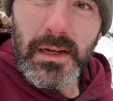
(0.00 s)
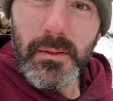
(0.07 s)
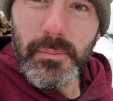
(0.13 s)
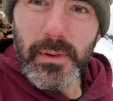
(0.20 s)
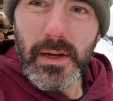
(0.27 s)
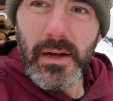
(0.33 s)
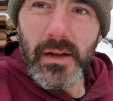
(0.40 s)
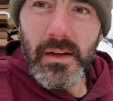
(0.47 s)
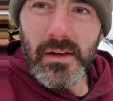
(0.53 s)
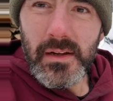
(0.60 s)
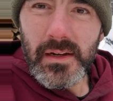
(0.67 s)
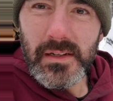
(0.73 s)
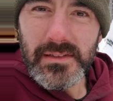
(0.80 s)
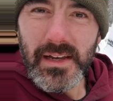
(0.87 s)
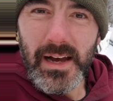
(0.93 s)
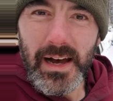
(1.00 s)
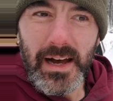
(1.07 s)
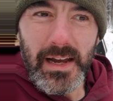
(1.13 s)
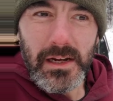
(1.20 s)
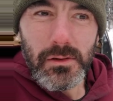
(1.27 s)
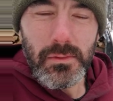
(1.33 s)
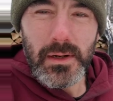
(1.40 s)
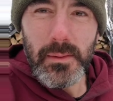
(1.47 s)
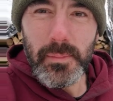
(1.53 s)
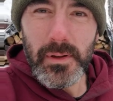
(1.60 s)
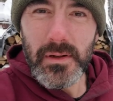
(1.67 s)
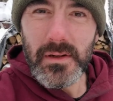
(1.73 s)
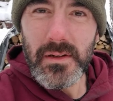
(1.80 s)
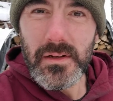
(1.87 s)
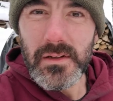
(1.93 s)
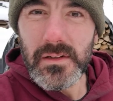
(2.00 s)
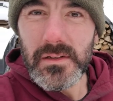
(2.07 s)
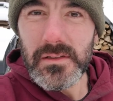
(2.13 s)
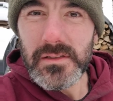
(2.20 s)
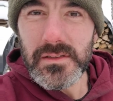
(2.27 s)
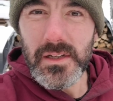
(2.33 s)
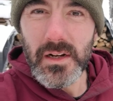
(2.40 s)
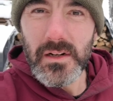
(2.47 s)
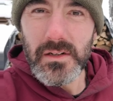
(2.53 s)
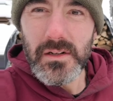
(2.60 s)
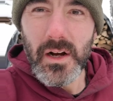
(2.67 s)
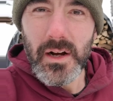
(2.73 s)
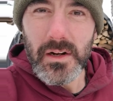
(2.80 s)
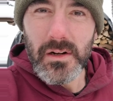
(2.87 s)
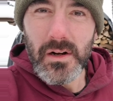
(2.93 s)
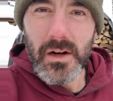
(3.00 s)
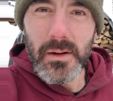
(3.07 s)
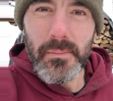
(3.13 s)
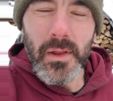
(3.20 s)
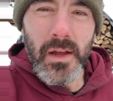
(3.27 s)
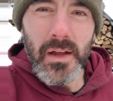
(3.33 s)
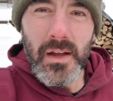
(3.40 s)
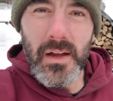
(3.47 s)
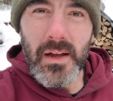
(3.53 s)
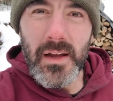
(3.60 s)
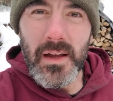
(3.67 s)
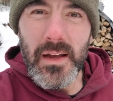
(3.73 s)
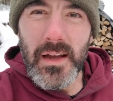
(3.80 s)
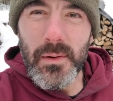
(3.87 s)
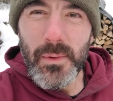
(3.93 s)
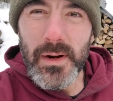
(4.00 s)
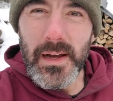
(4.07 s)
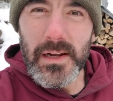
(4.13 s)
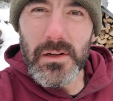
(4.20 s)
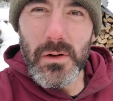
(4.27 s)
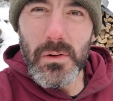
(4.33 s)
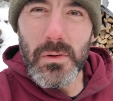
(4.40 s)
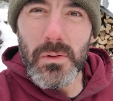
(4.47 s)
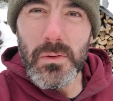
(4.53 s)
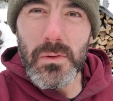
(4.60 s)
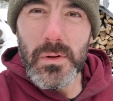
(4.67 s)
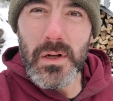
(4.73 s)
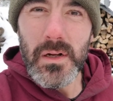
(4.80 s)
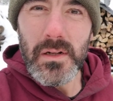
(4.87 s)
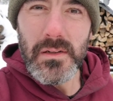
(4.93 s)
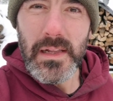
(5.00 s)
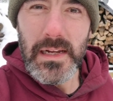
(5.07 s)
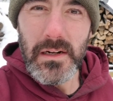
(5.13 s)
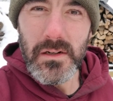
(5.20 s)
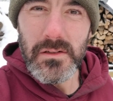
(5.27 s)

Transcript: it, but it's igripstud.com. When I go later